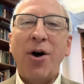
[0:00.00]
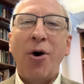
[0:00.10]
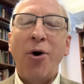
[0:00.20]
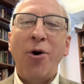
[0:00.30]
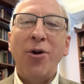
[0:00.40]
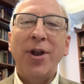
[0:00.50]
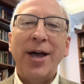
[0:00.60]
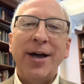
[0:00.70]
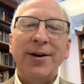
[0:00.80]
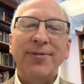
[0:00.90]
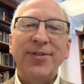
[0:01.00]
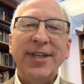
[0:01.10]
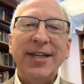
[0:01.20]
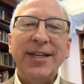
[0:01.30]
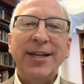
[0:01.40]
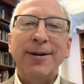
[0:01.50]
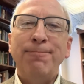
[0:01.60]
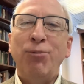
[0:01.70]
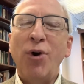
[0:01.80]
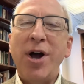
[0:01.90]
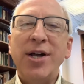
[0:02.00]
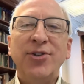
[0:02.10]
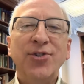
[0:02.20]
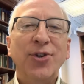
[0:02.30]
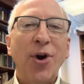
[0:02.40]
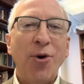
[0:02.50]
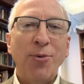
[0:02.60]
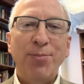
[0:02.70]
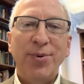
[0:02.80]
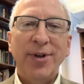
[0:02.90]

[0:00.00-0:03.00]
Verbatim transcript: all of the uh, broad scope